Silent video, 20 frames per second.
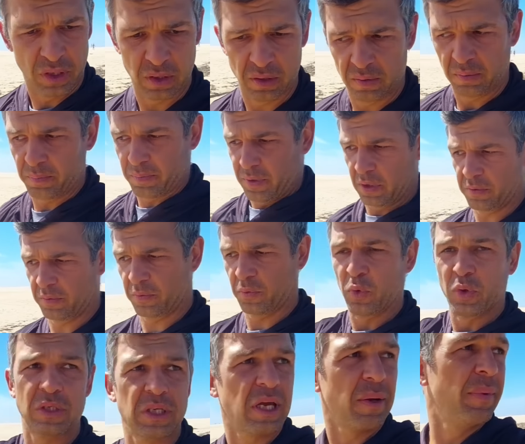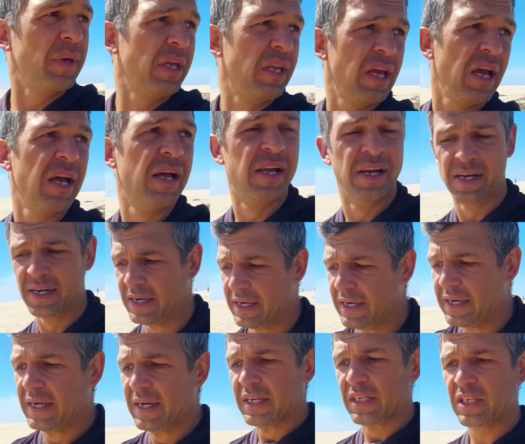water coming in here. So
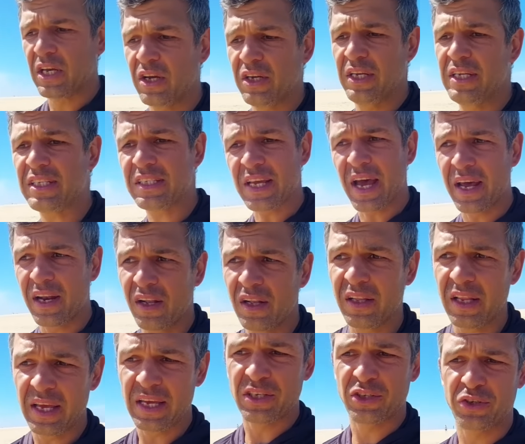these tidal estuaries